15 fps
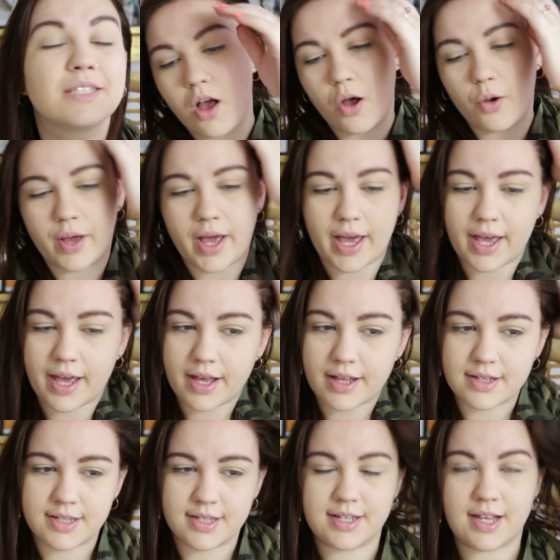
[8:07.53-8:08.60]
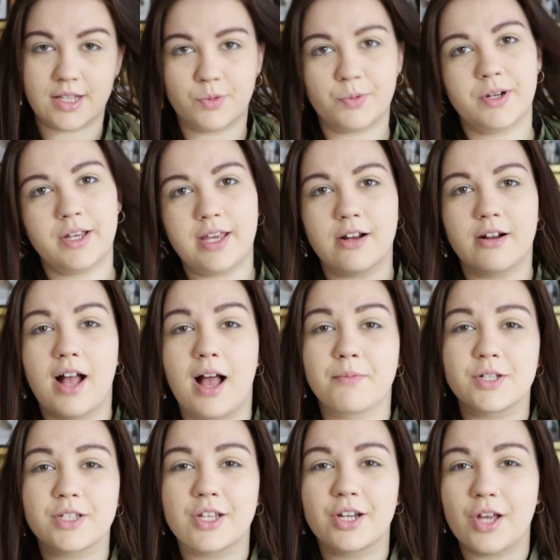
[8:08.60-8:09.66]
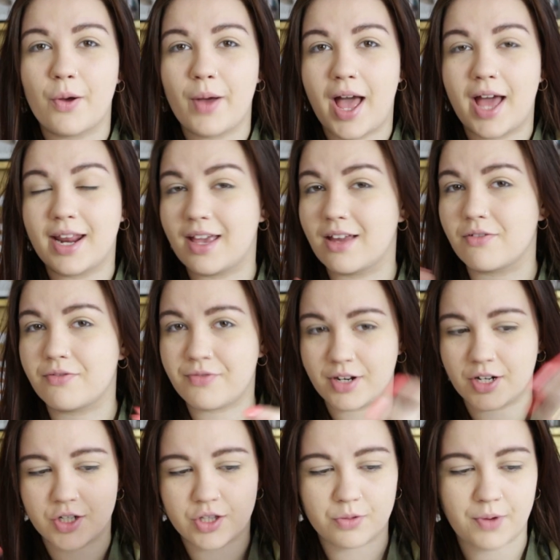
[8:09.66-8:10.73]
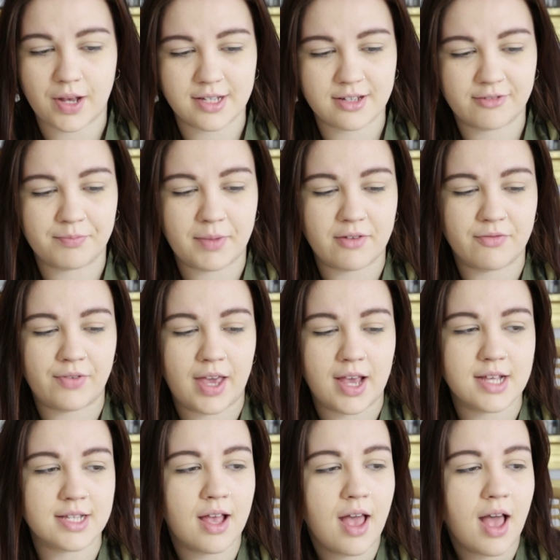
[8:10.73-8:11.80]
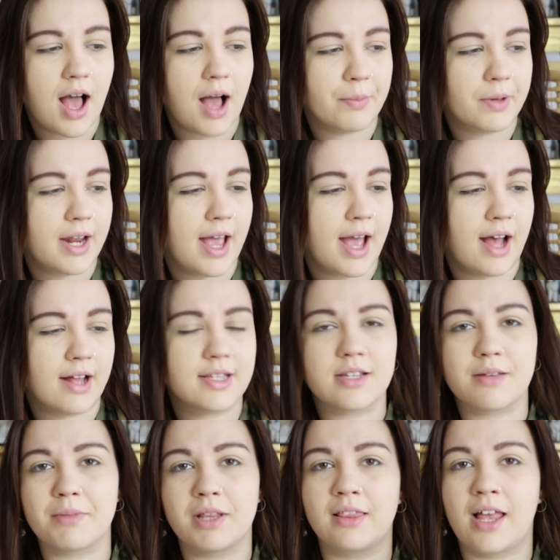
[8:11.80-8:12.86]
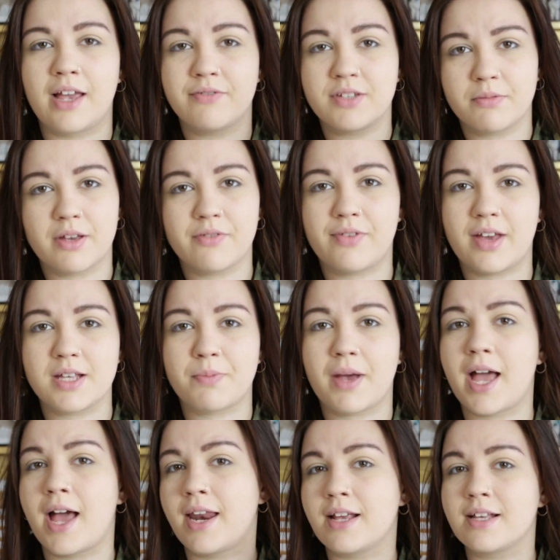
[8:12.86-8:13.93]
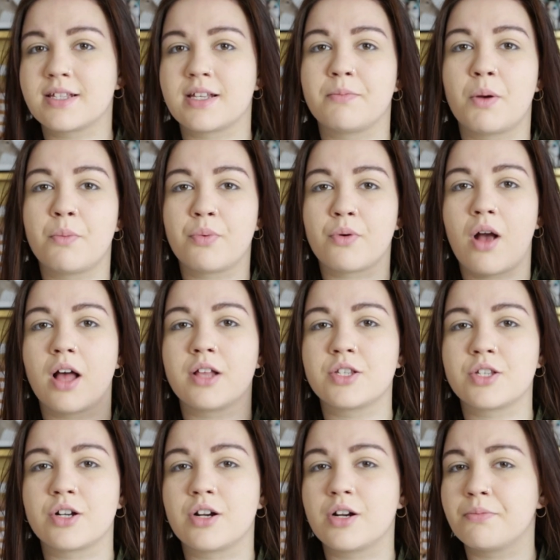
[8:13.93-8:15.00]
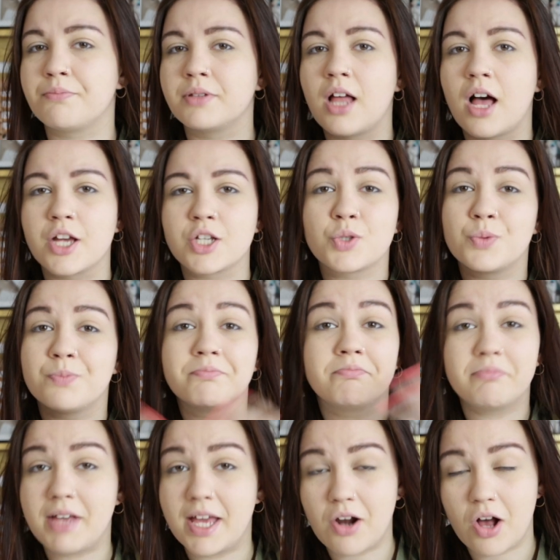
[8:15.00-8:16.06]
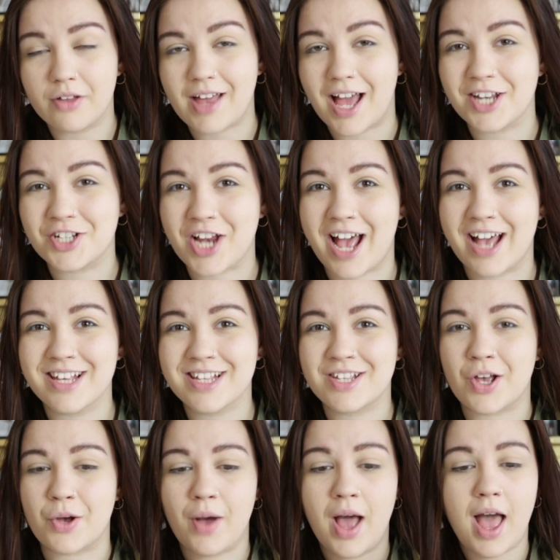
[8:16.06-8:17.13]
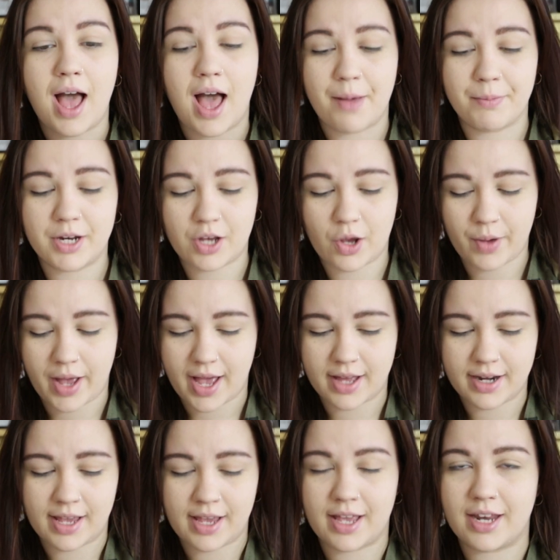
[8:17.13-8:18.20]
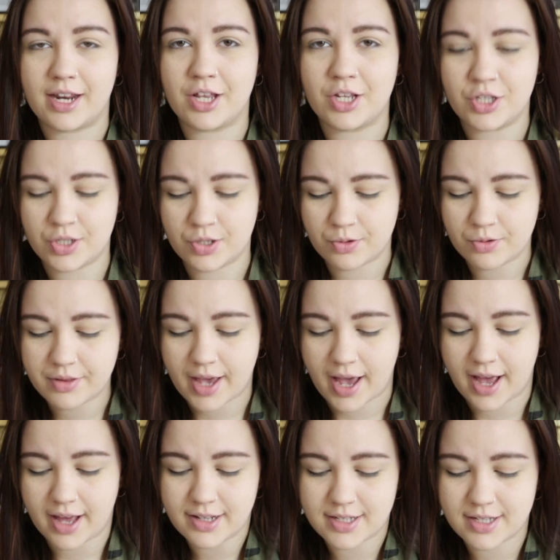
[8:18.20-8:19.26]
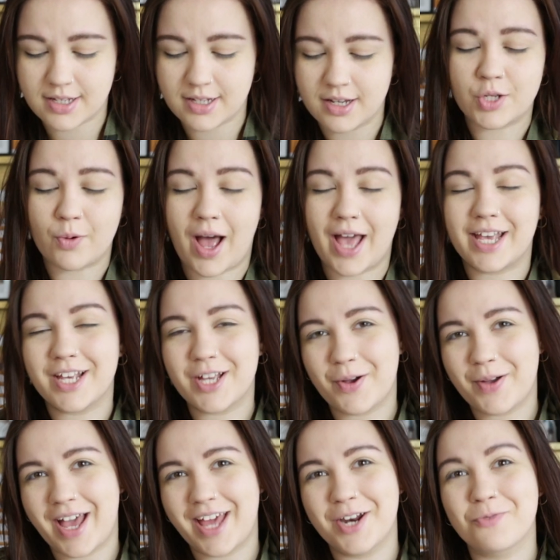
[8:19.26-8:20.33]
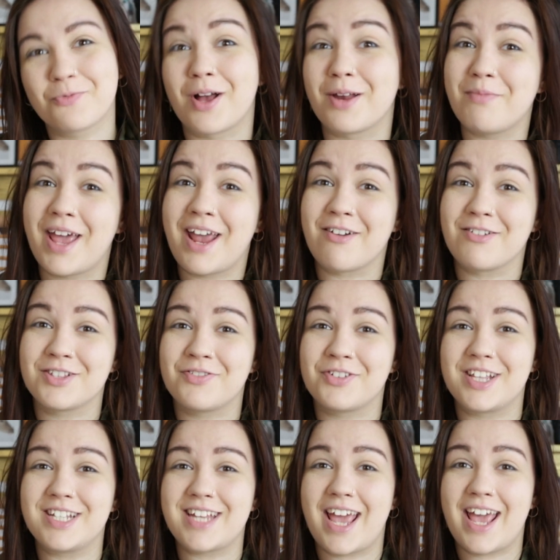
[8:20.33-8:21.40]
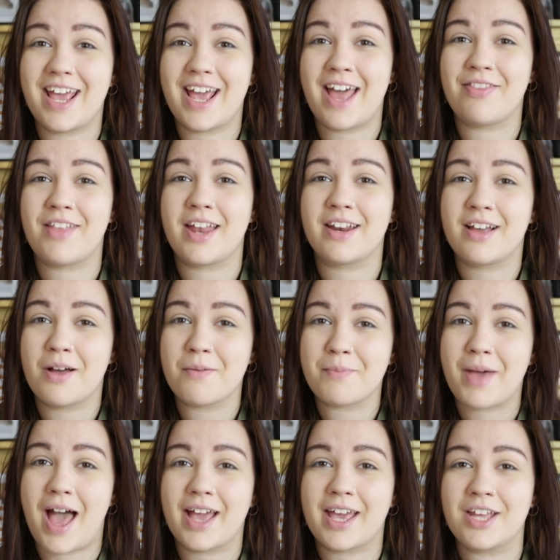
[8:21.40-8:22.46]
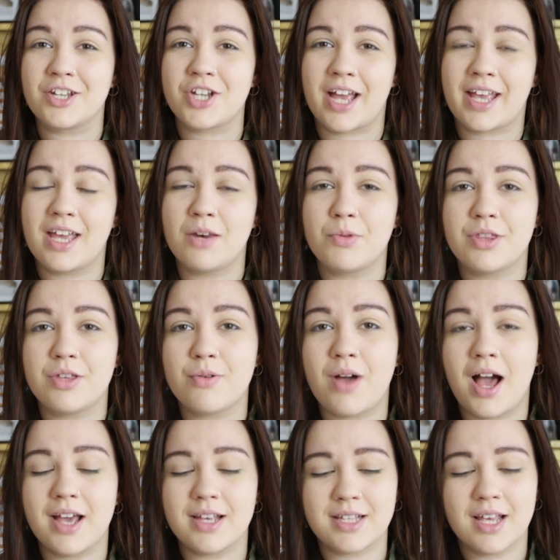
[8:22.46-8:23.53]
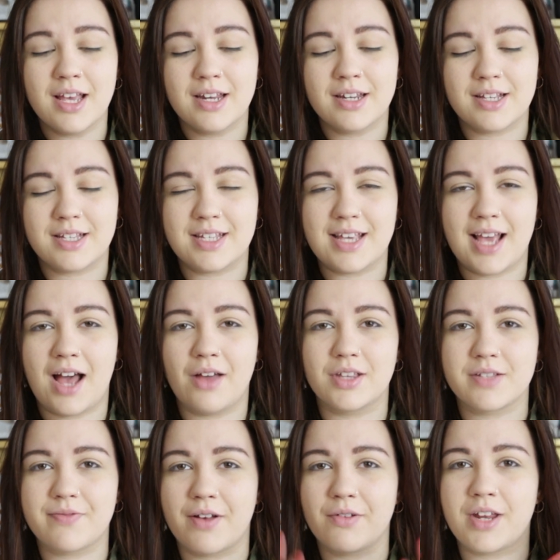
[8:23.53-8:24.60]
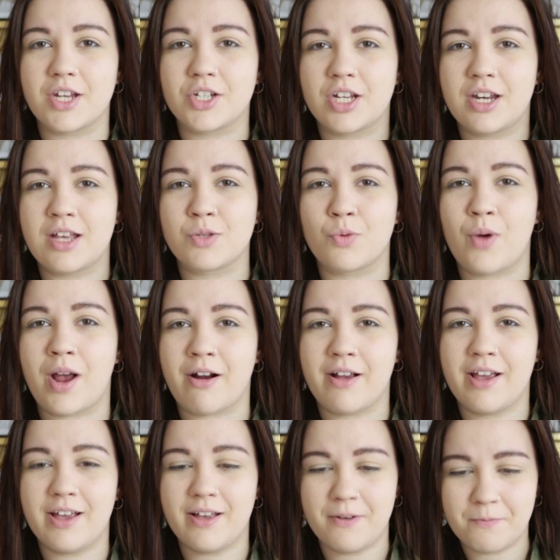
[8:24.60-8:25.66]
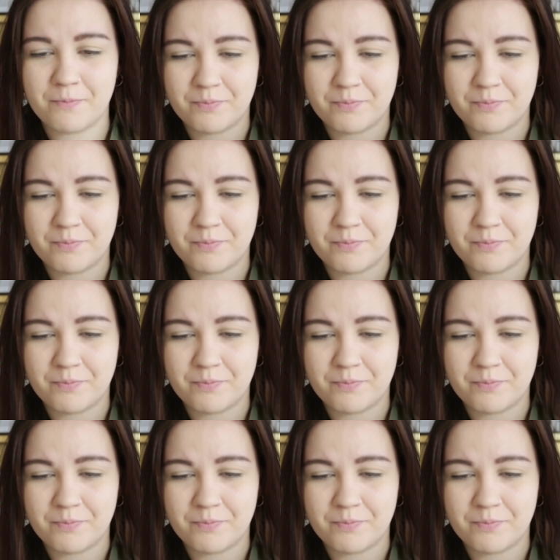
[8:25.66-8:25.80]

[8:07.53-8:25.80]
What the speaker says: Okay, and since we're here, I'm just gonna go ahead and finish the rest of my face. I'm gonna add some life to my face by adding some bronzer, blush, and all that jazz. So I'm gonna go ahead and do that so I can go ahead and run my errands for the day and then come back and check in with you guys to see how this foundation is wearing.